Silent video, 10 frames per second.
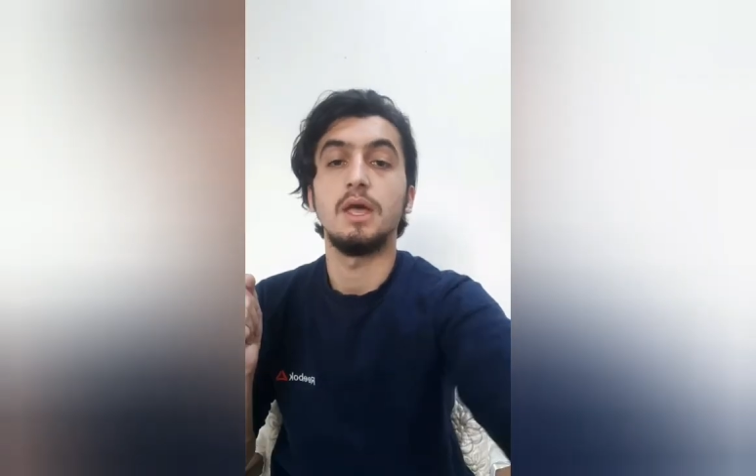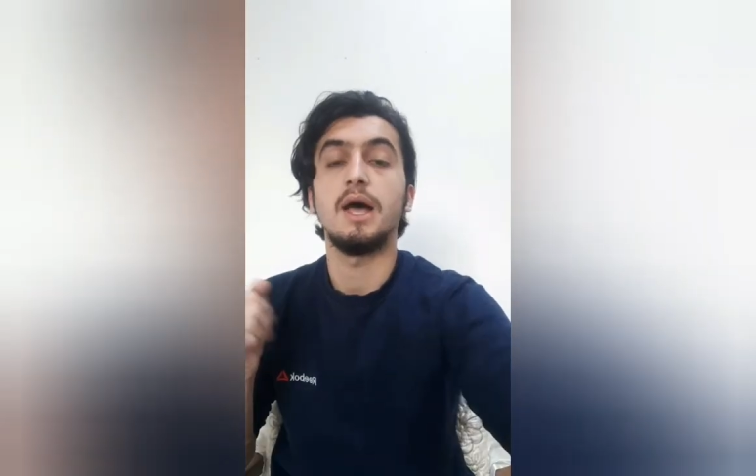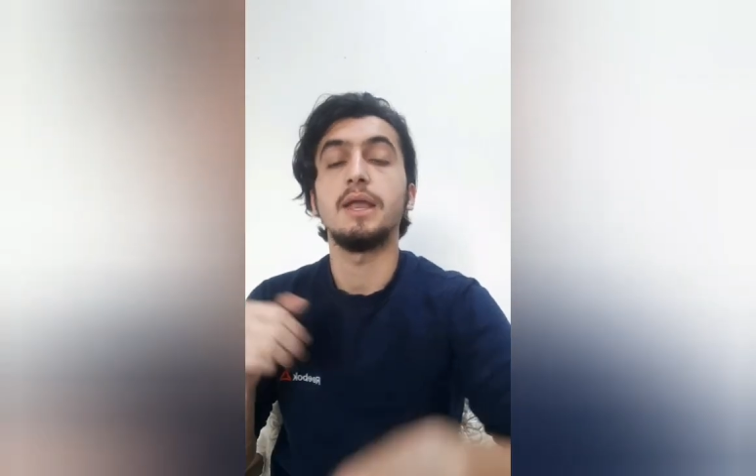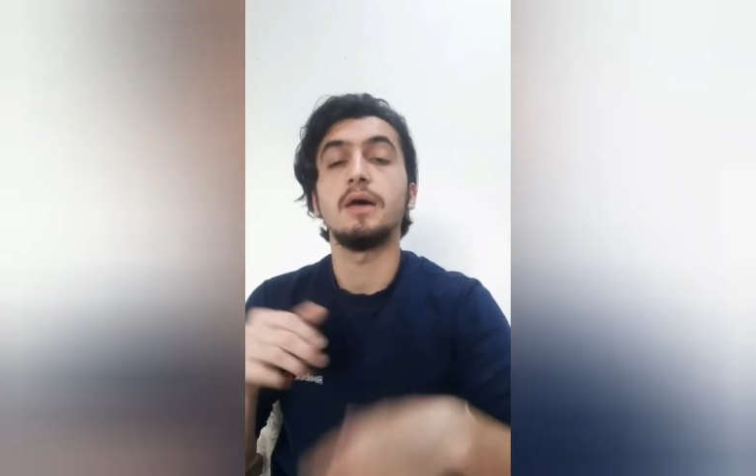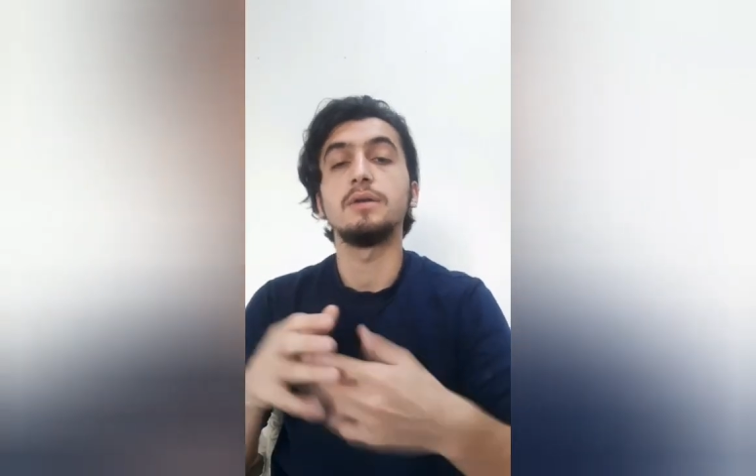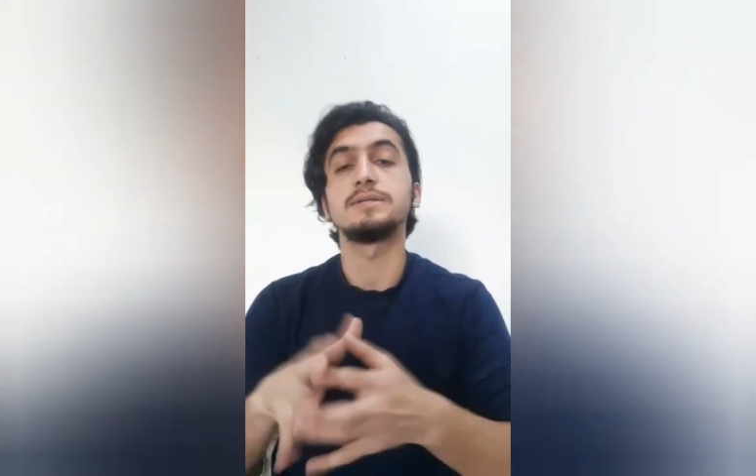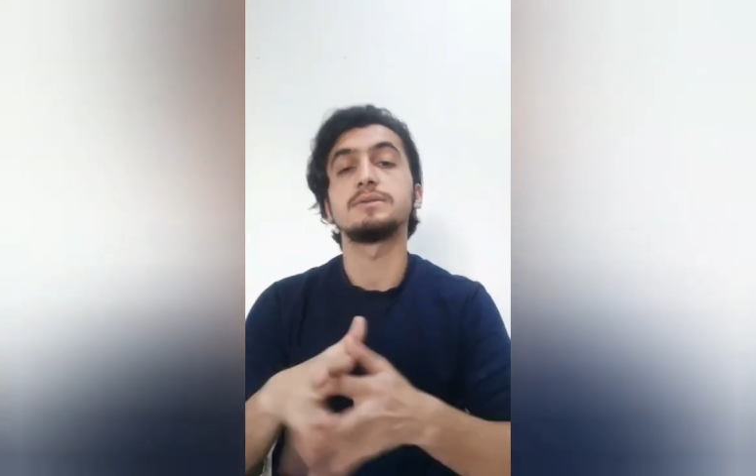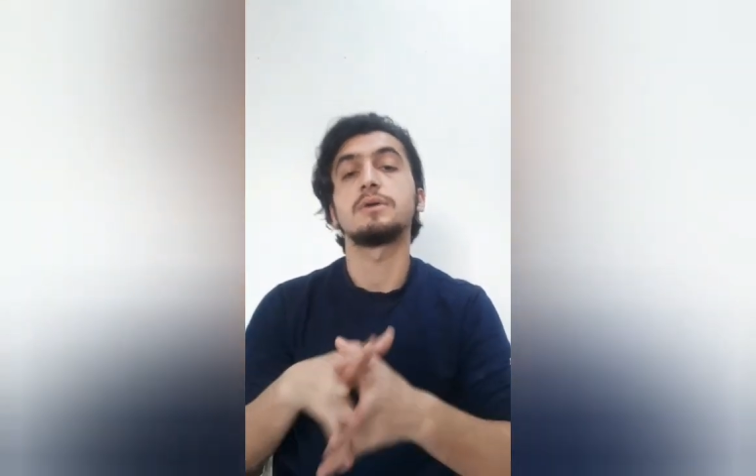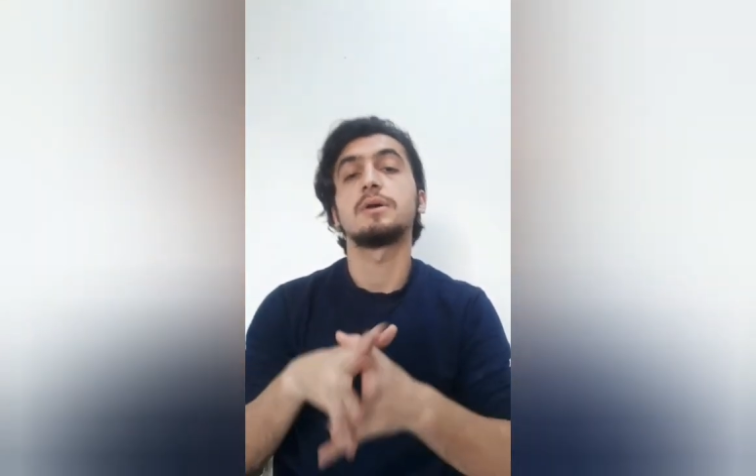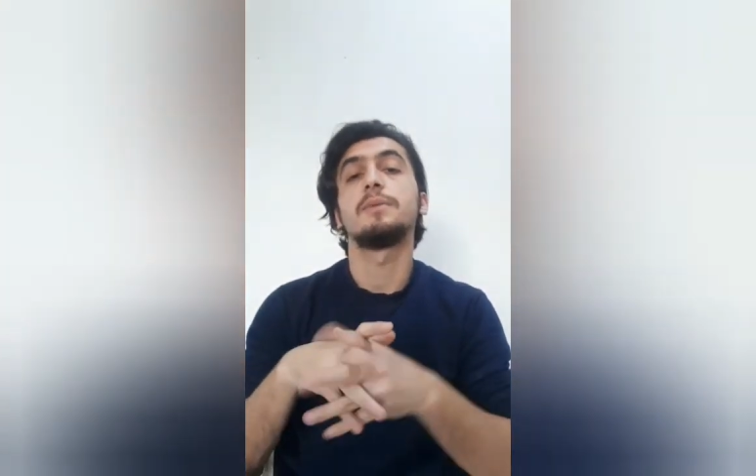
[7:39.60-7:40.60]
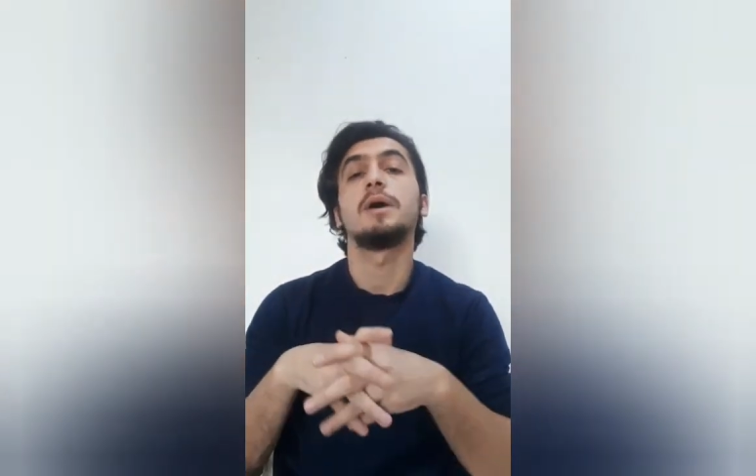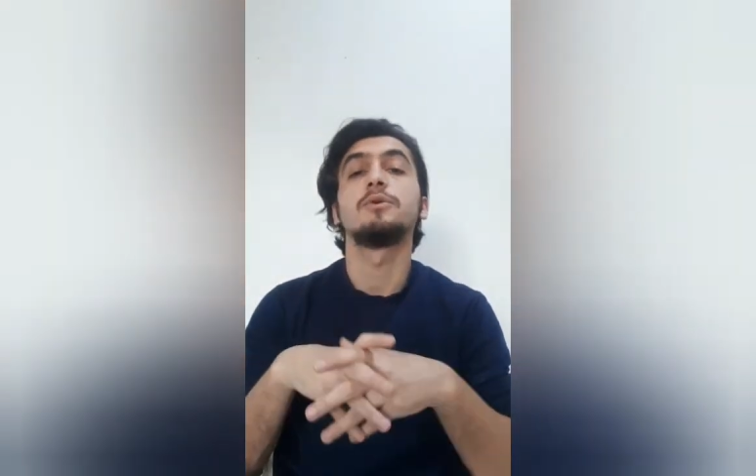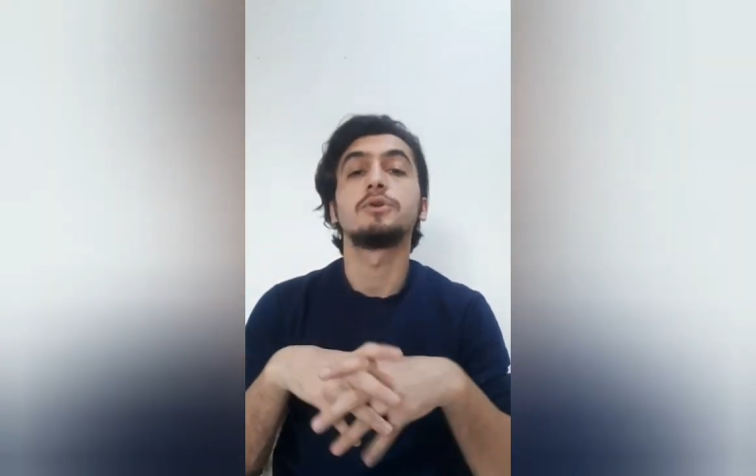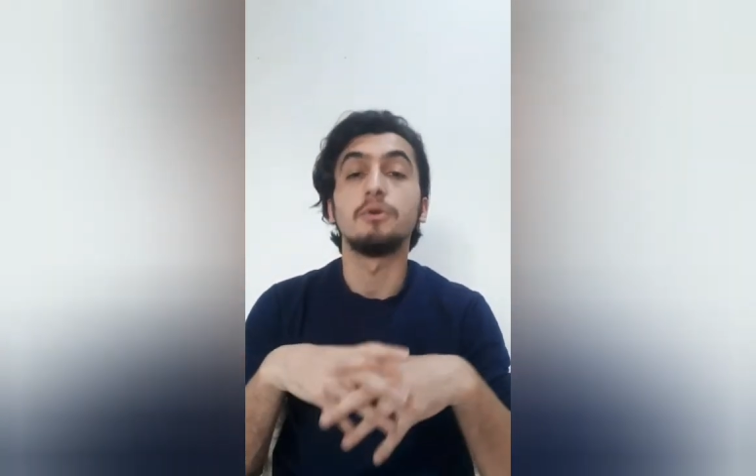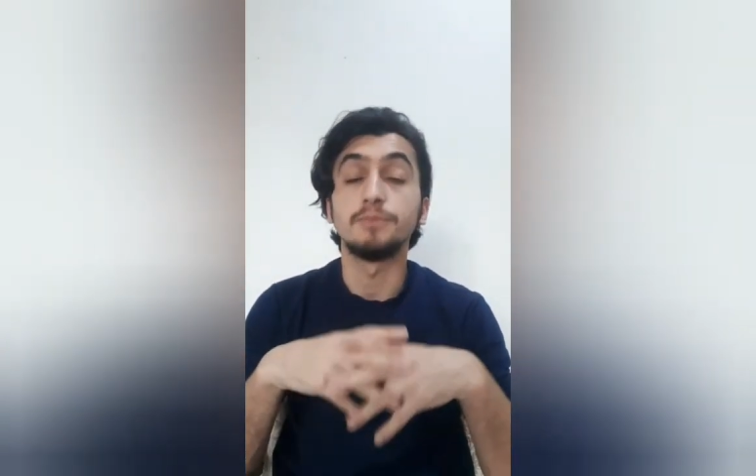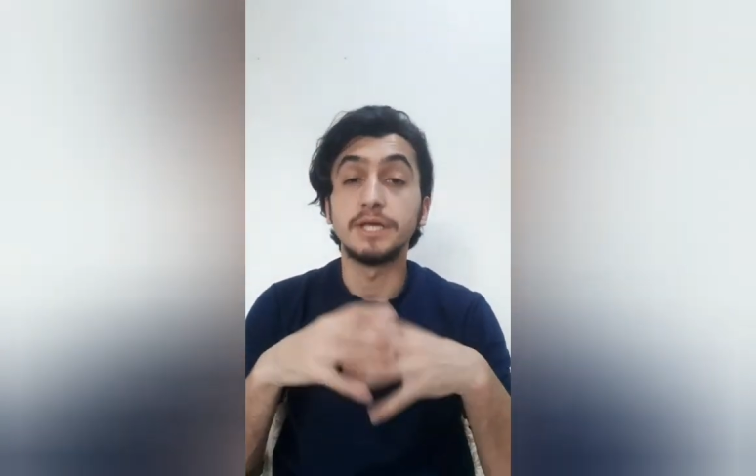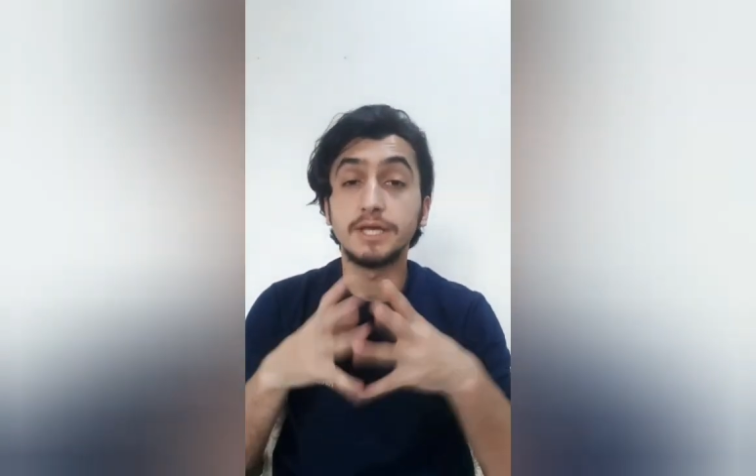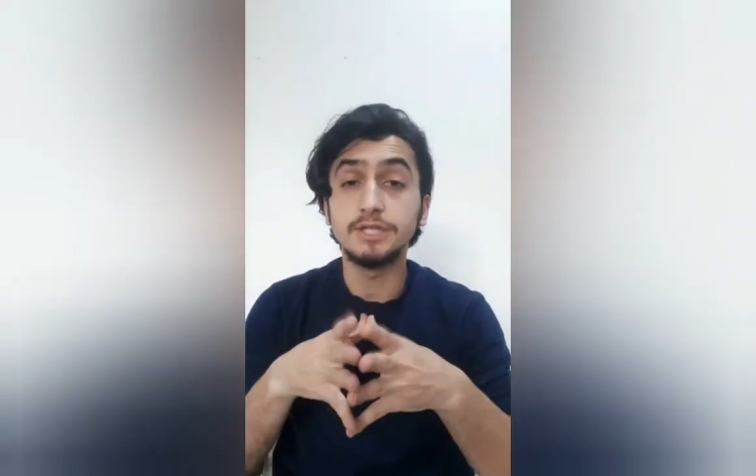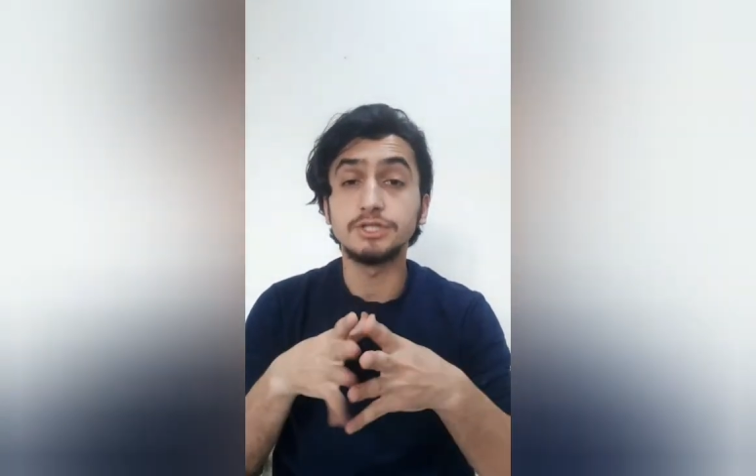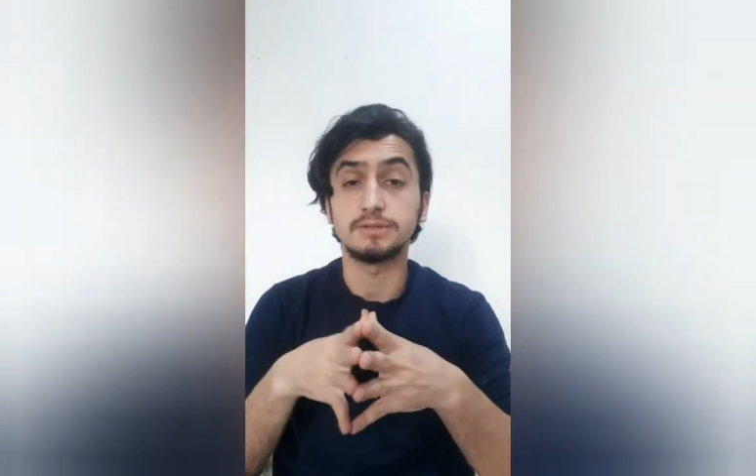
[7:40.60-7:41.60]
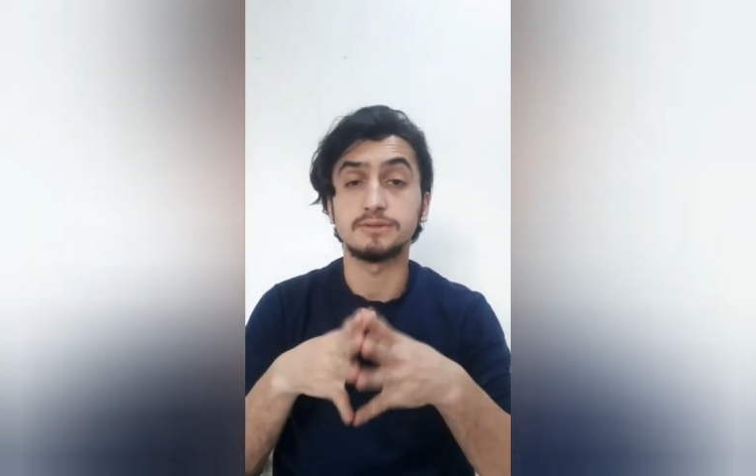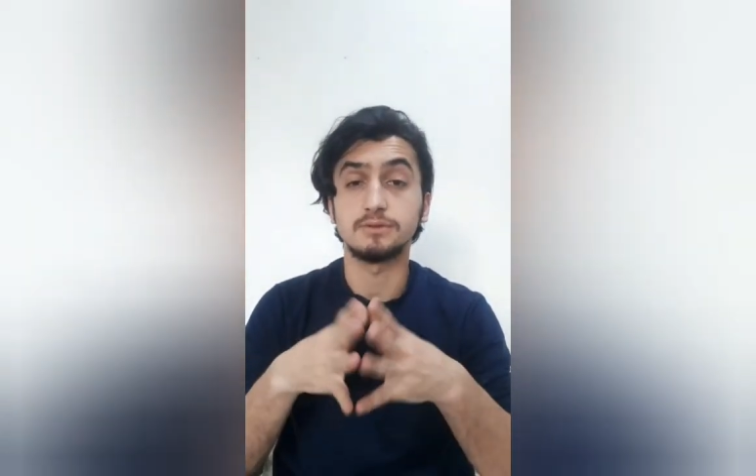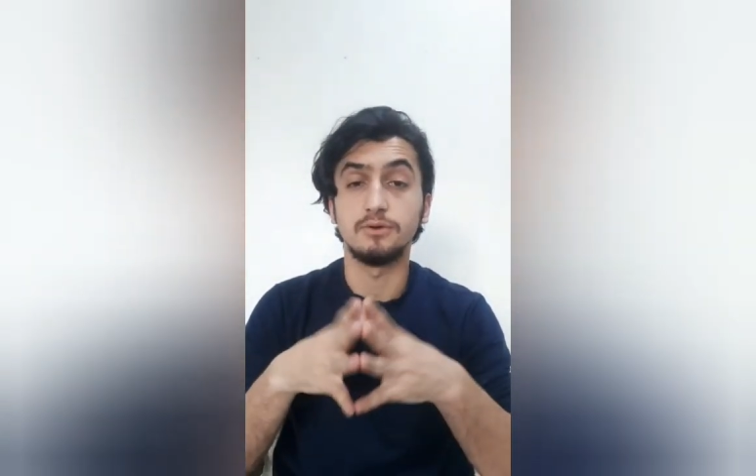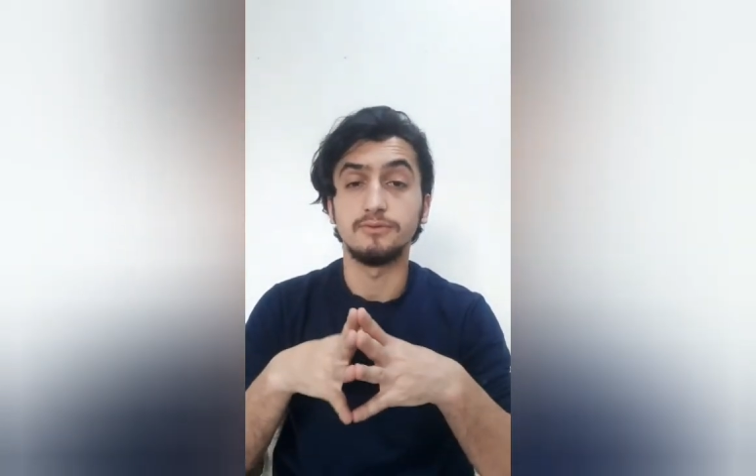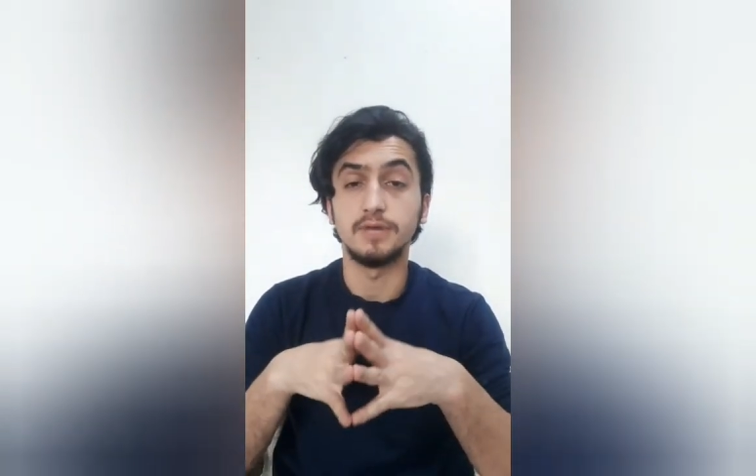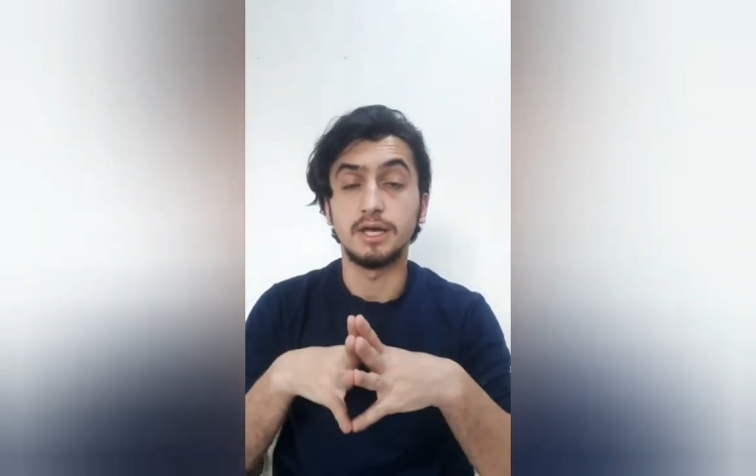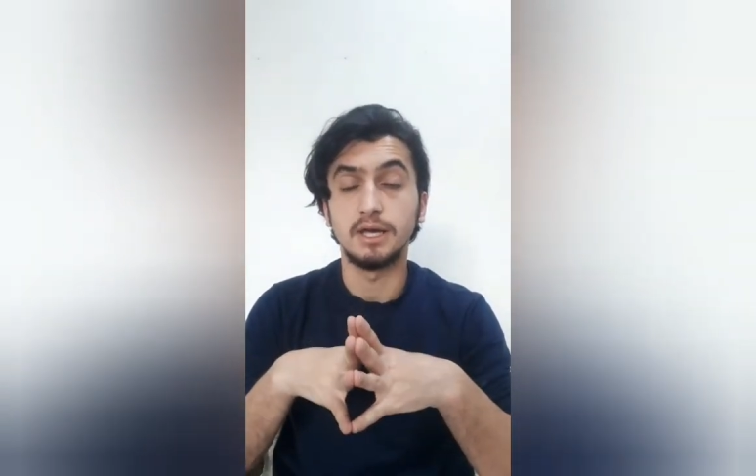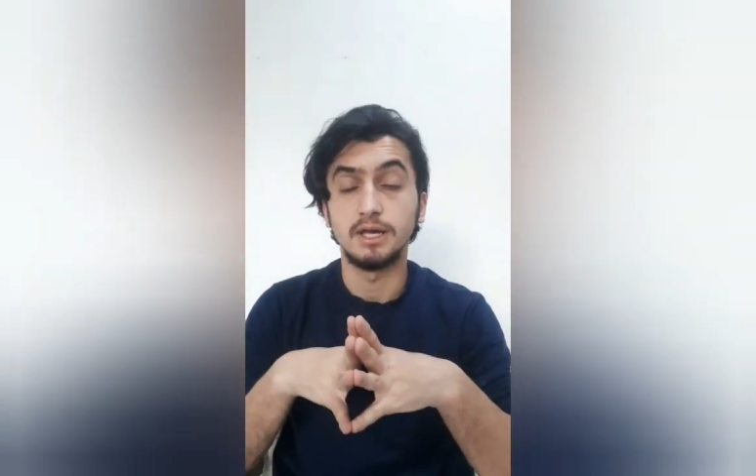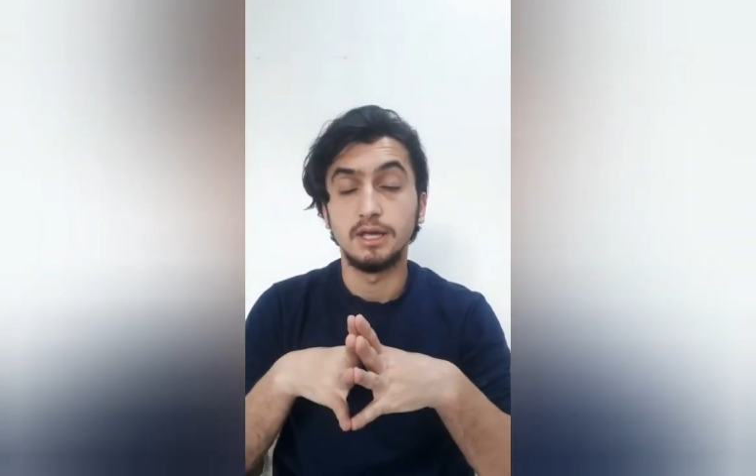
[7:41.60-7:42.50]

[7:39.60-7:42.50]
And now let's talk about complications of the